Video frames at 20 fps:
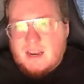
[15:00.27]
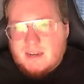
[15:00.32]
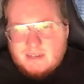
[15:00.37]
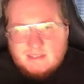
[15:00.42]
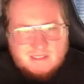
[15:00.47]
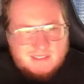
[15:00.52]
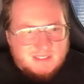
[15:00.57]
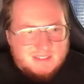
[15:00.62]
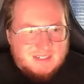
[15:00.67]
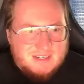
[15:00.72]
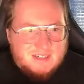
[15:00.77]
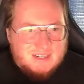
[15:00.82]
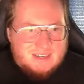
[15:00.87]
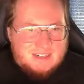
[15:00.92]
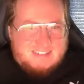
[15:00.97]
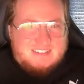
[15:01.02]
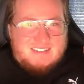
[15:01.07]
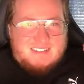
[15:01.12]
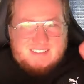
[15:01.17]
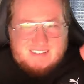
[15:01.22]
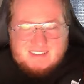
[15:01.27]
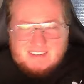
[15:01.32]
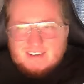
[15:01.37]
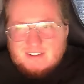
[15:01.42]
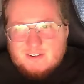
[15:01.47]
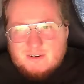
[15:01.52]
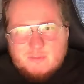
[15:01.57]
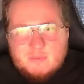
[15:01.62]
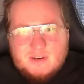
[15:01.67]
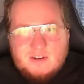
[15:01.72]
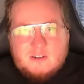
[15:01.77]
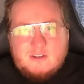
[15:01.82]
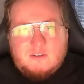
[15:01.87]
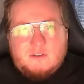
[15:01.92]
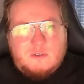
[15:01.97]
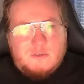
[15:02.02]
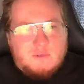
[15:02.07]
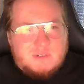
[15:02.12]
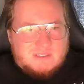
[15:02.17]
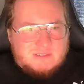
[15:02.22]
It's get a little bit of
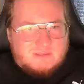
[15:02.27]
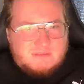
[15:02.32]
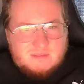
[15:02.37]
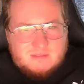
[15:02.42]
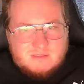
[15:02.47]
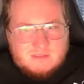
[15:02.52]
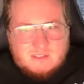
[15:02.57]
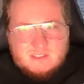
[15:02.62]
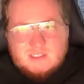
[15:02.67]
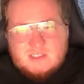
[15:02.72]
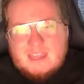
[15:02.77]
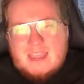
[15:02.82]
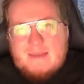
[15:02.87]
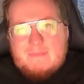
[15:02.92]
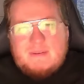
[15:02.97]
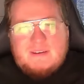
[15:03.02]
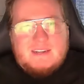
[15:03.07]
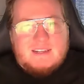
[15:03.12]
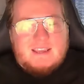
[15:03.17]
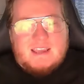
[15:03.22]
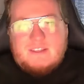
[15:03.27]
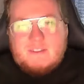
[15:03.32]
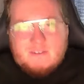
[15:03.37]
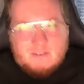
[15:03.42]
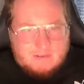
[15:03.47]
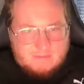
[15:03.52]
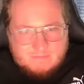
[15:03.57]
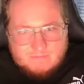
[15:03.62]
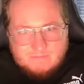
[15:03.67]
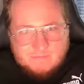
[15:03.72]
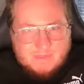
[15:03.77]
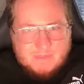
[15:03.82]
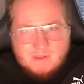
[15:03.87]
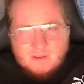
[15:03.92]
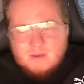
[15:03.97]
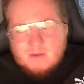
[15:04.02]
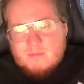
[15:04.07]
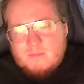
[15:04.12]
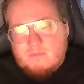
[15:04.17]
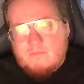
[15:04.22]
glue and slap it together and
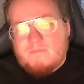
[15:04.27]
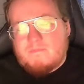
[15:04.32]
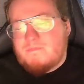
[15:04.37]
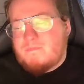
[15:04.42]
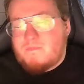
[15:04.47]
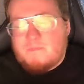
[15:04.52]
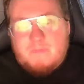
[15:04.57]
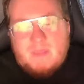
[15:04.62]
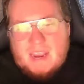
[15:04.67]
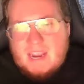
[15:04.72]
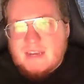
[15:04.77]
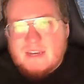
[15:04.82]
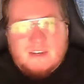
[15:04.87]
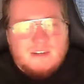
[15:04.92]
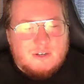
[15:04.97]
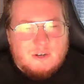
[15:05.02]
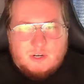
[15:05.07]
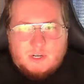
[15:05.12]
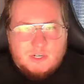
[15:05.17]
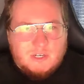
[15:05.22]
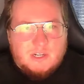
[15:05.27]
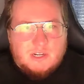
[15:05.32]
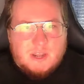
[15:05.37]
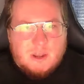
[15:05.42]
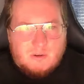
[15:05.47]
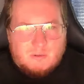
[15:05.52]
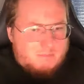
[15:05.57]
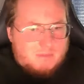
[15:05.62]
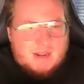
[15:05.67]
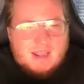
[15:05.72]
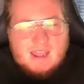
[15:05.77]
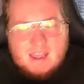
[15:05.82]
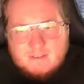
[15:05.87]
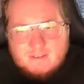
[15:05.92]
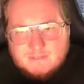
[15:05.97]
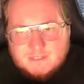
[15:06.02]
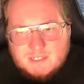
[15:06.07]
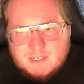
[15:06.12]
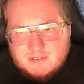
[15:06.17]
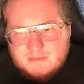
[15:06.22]
paint it and you're good to go. I have
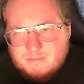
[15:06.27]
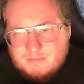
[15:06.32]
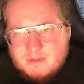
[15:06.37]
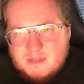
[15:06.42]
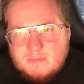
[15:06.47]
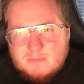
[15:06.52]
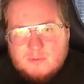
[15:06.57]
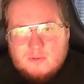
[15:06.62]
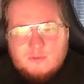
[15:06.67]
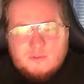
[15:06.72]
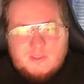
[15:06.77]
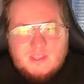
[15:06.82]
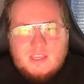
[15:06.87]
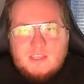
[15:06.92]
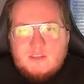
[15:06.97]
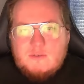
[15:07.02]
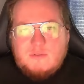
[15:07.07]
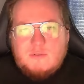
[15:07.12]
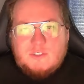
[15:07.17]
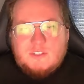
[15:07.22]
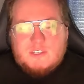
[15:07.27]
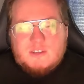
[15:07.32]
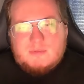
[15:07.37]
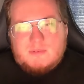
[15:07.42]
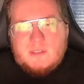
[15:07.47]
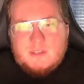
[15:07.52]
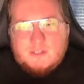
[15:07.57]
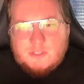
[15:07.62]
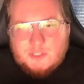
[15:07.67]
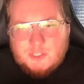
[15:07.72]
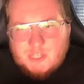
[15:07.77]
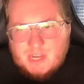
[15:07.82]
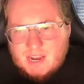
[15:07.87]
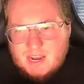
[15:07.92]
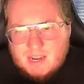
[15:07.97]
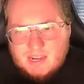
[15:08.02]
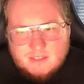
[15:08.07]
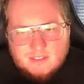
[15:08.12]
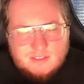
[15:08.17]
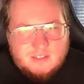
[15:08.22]
seen people, they use some of the
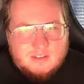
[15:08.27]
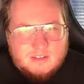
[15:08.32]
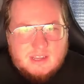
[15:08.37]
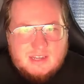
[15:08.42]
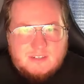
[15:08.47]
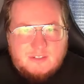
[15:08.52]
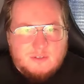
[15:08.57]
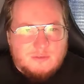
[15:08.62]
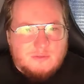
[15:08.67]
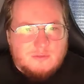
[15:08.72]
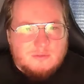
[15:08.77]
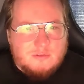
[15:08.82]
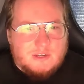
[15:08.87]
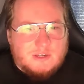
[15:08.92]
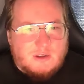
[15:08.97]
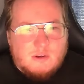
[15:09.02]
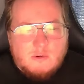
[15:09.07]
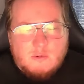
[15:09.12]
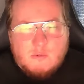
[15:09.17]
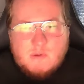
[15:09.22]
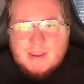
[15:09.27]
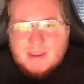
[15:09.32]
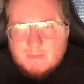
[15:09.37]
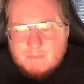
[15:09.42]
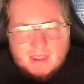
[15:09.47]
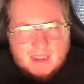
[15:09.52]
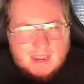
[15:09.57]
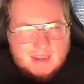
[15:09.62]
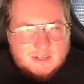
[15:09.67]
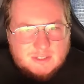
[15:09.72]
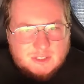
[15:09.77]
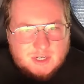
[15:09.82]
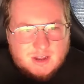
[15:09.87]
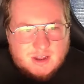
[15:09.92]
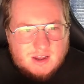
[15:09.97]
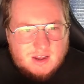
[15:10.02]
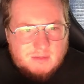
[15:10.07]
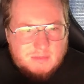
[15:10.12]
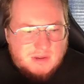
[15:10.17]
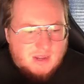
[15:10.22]
shades to like do like a quick paint
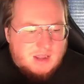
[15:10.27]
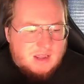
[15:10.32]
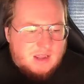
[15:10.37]
job.